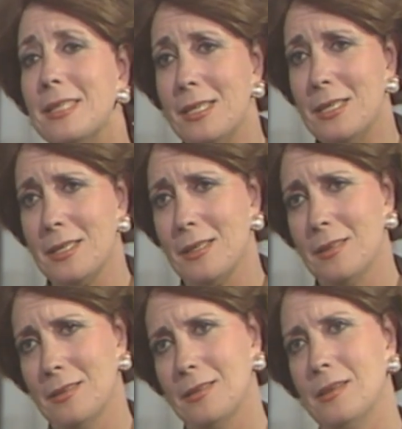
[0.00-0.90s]
easy.
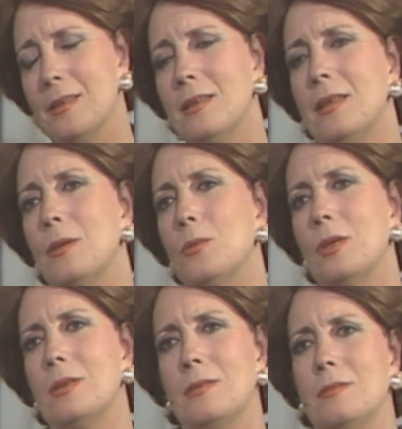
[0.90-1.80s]
There
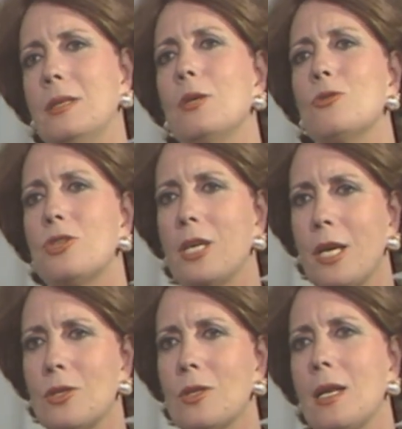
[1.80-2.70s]
were
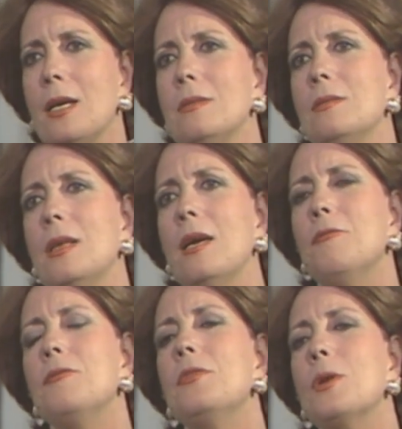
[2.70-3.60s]
negotiation, and
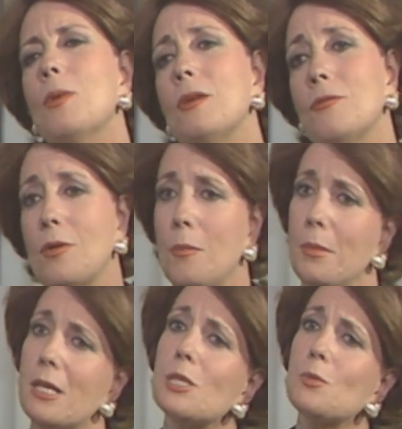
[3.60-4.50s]
everyone from
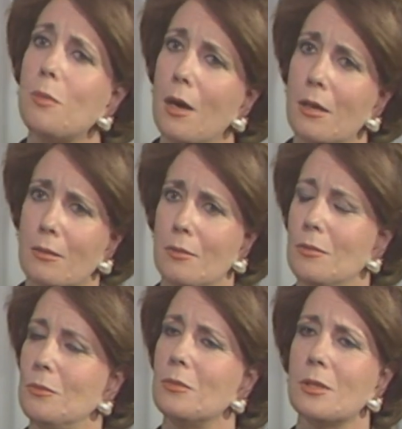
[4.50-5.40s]
his part
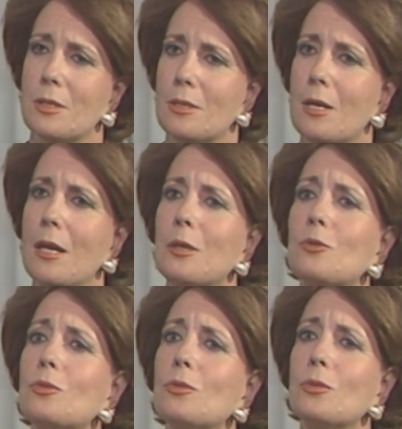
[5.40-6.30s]
was trying
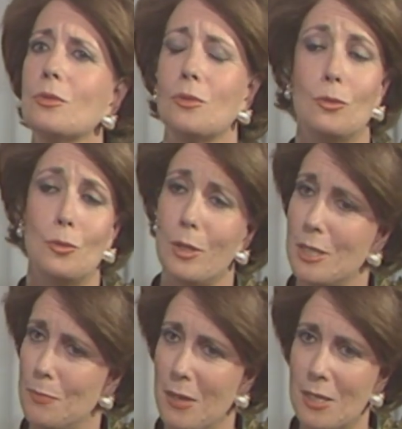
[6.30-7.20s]
to do
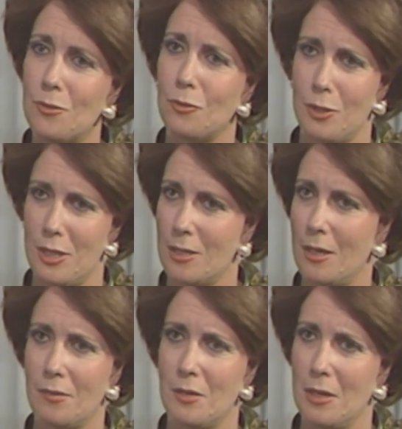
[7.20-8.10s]
his best for his
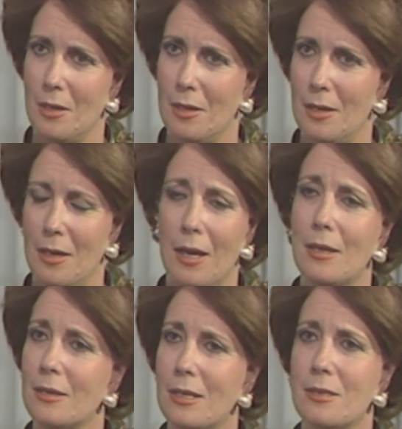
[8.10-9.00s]
country.
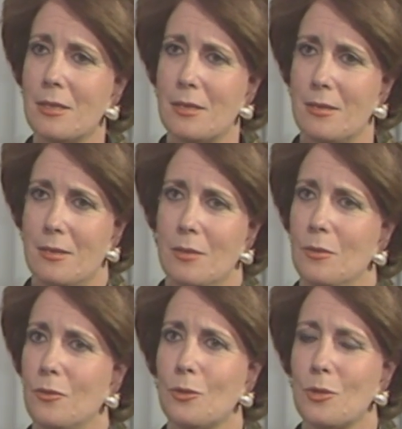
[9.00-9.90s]
And that is,
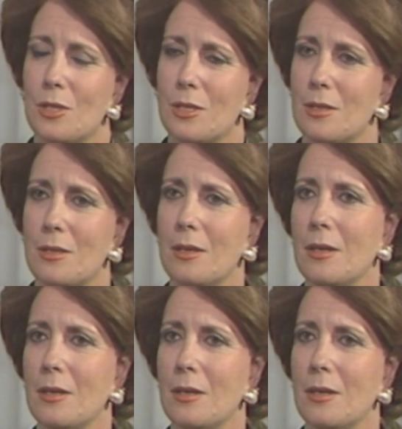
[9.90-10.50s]
of course,